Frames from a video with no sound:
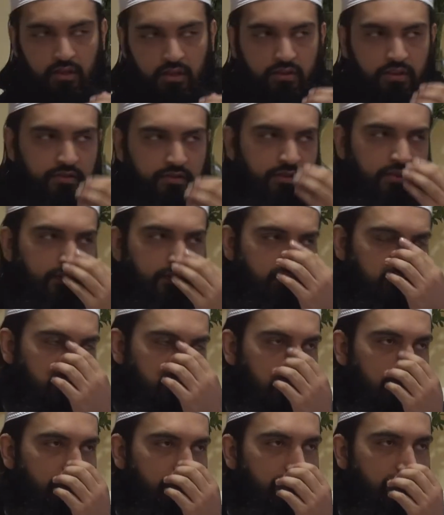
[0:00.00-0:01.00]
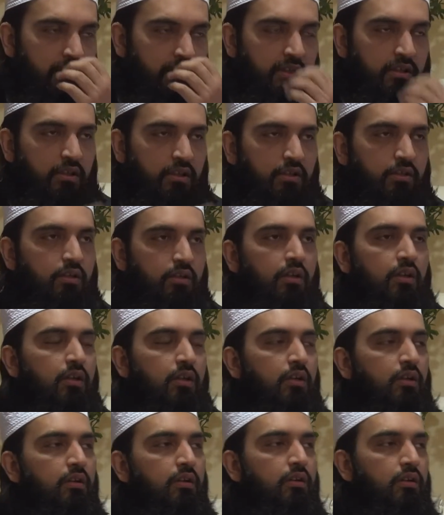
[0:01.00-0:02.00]
This is a very
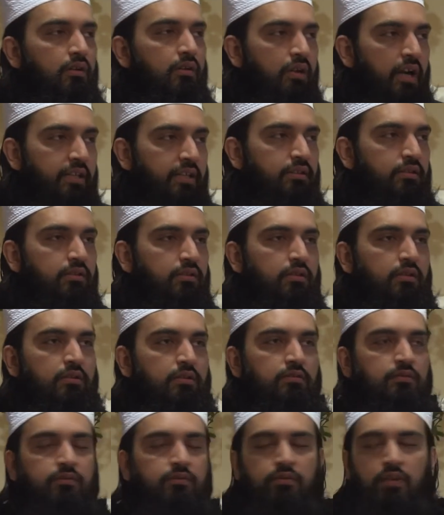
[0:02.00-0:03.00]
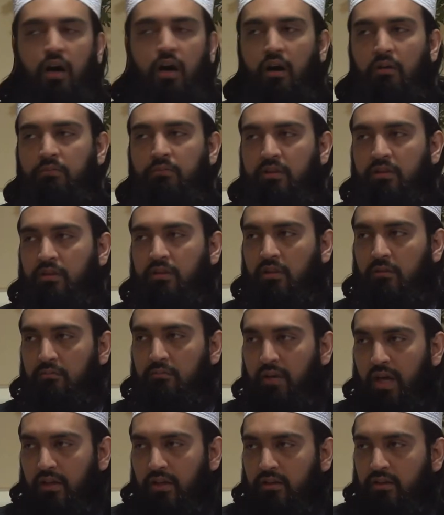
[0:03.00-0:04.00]
great Sahabi
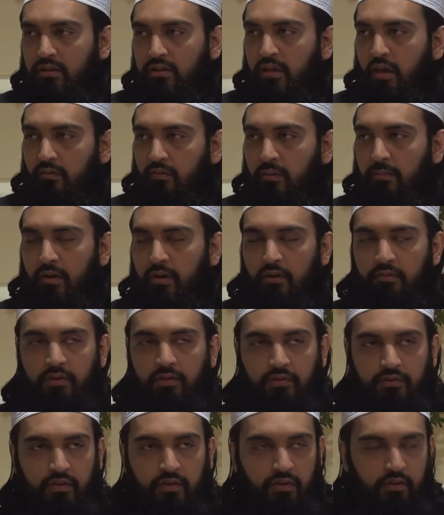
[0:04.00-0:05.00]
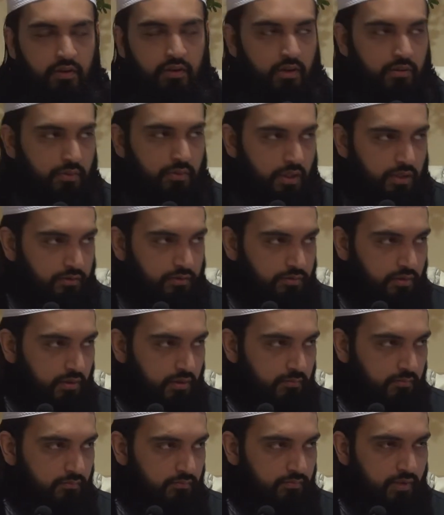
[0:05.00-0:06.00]
companion of the Prophet
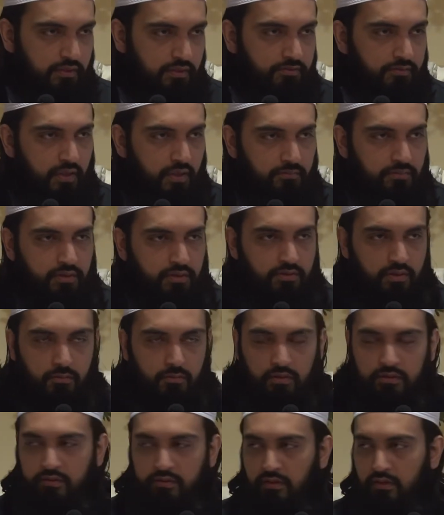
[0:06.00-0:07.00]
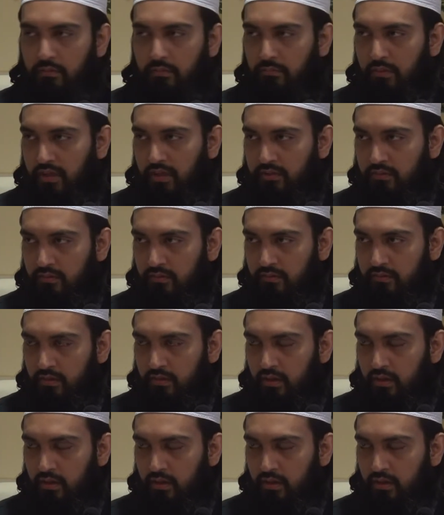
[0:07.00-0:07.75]
very famous amongst the companions.